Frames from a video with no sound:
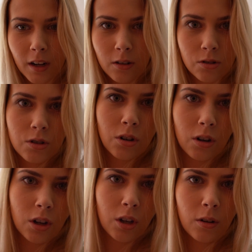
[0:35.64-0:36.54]
I'll just show
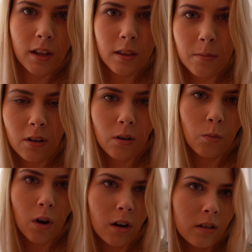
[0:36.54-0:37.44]
you in the mirror
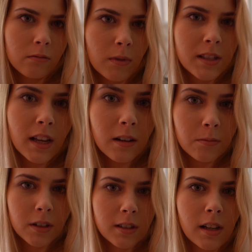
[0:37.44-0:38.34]
what my setup
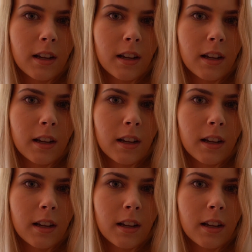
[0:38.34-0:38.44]
looks